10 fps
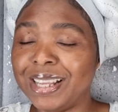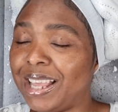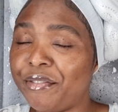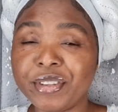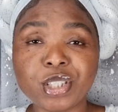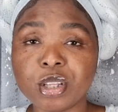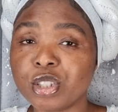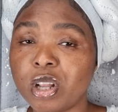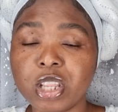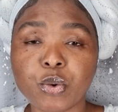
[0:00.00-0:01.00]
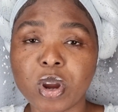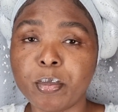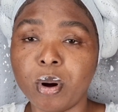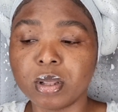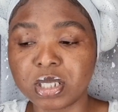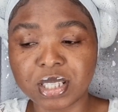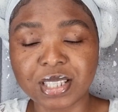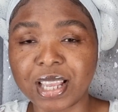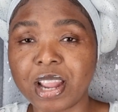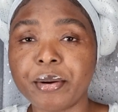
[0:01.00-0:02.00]
if it's not solid gray borders, it's
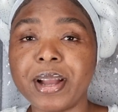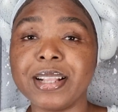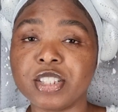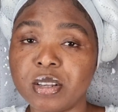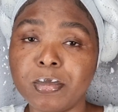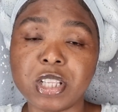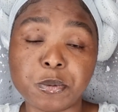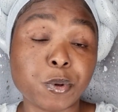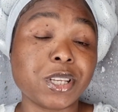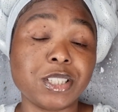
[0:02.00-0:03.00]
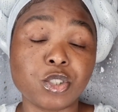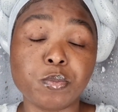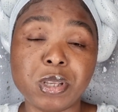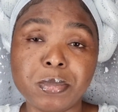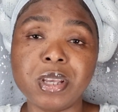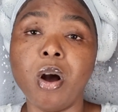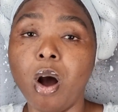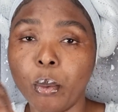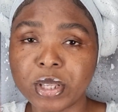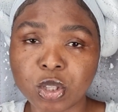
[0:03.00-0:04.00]
a Carrion and somebody's pretending to be me,
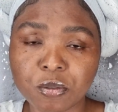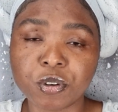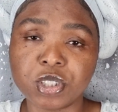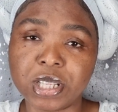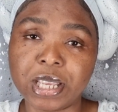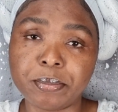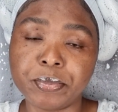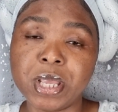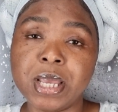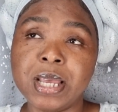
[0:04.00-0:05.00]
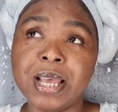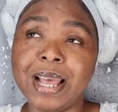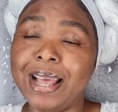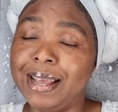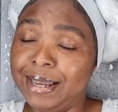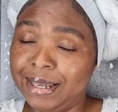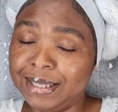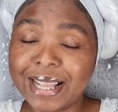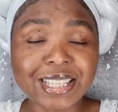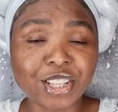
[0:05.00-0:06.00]
always look for the name.
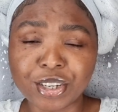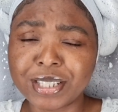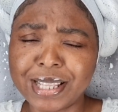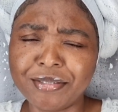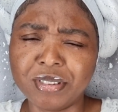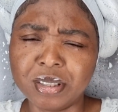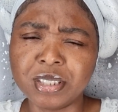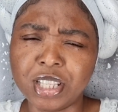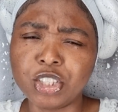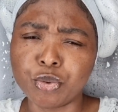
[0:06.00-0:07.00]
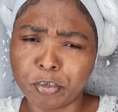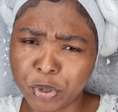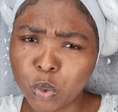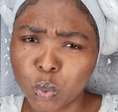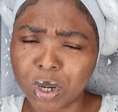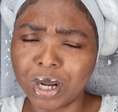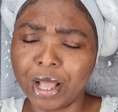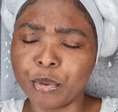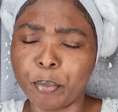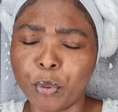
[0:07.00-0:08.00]
That's a dirty devil. You need to rebuke
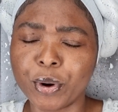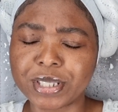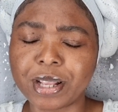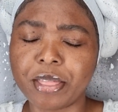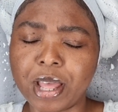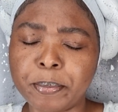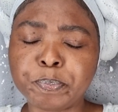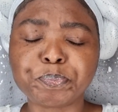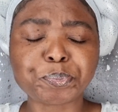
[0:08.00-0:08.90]
and report them